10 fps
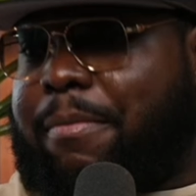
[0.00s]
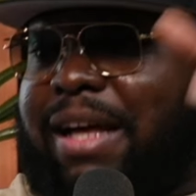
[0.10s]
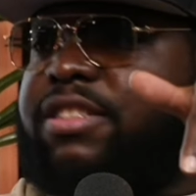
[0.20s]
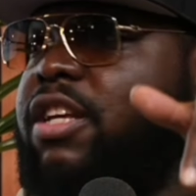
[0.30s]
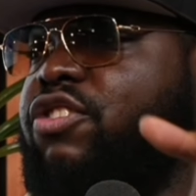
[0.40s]

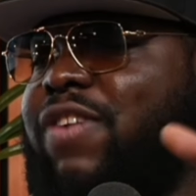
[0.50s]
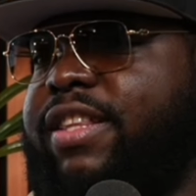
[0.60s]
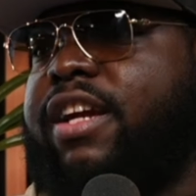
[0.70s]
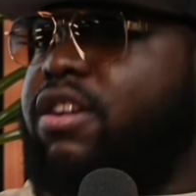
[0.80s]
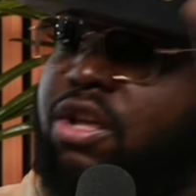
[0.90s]
son is right
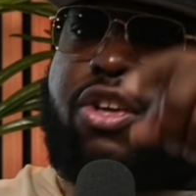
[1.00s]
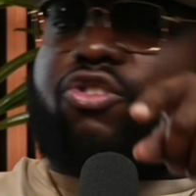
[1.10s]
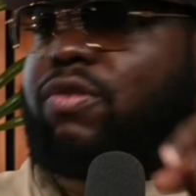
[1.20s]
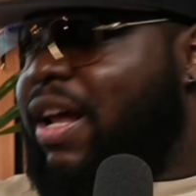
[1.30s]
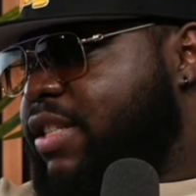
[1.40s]
there, you
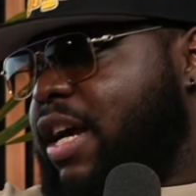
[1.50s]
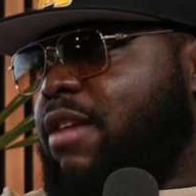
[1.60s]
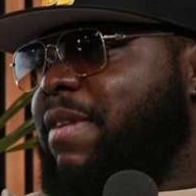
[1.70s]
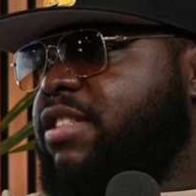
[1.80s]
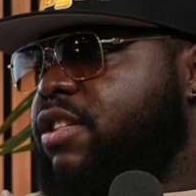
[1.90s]
got to say hi to
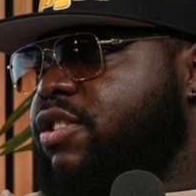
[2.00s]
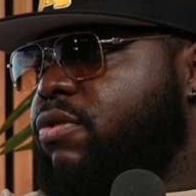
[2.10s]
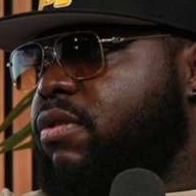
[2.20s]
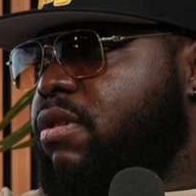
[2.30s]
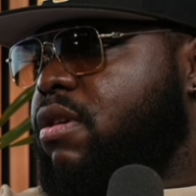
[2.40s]
my son too.
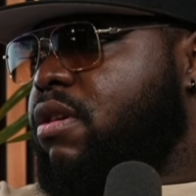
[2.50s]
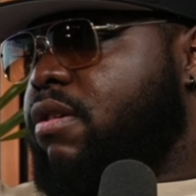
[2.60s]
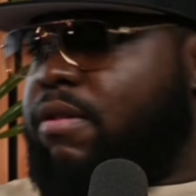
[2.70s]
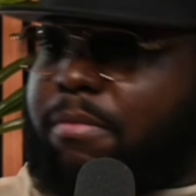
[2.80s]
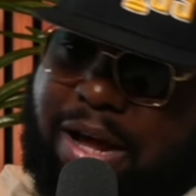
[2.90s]

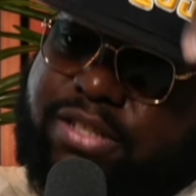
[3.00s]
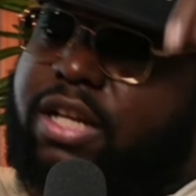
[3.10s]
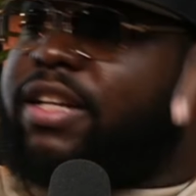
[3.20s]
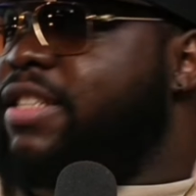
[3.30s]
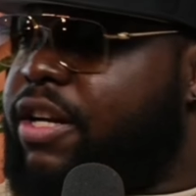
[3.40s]
My son
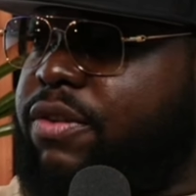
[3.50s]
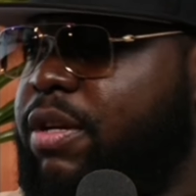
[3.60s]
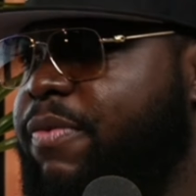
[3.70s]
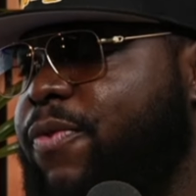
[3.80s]
is here. He was here before.